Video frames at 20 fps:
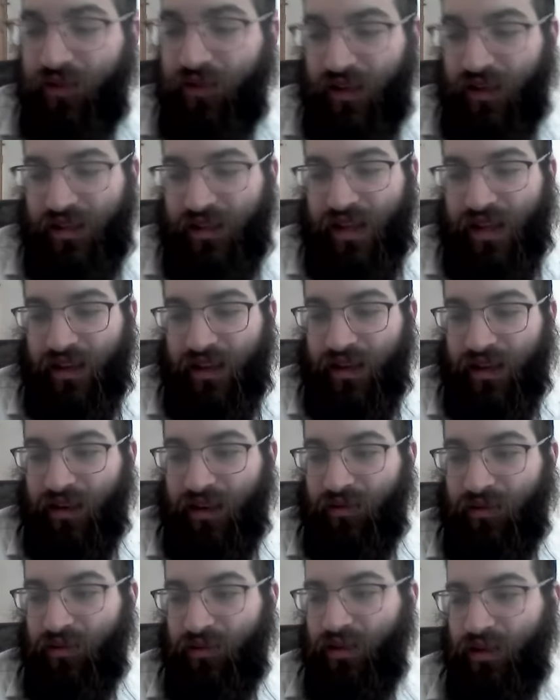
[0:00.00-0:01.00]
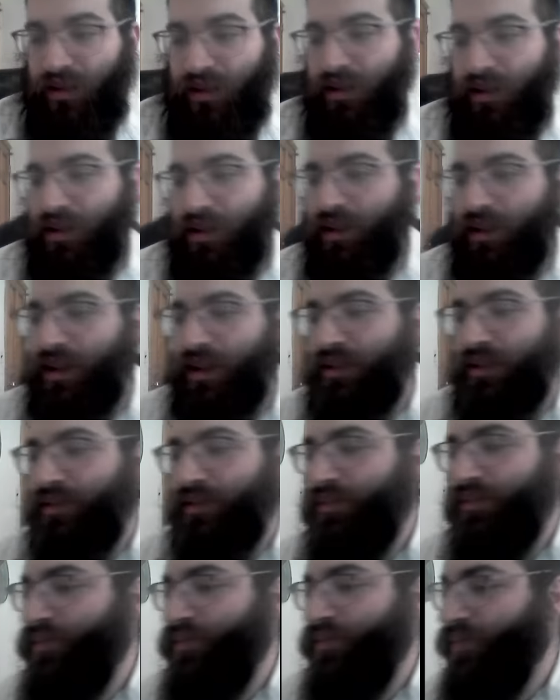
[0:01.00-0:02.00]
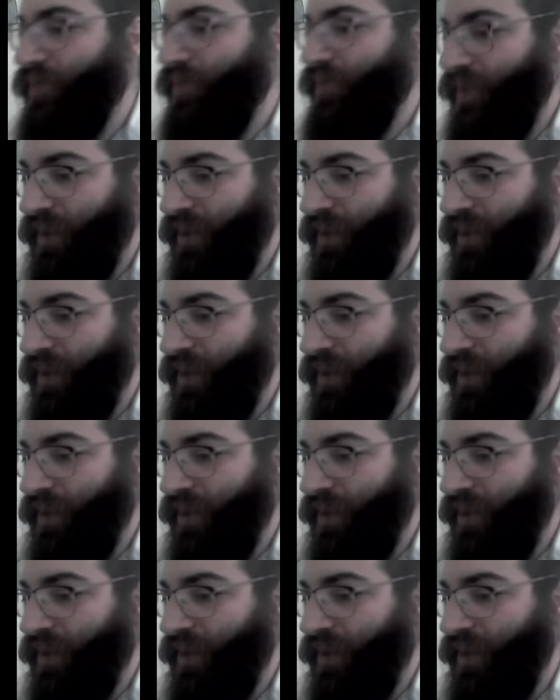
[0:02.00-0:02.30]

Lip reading: Sunday class, we're going to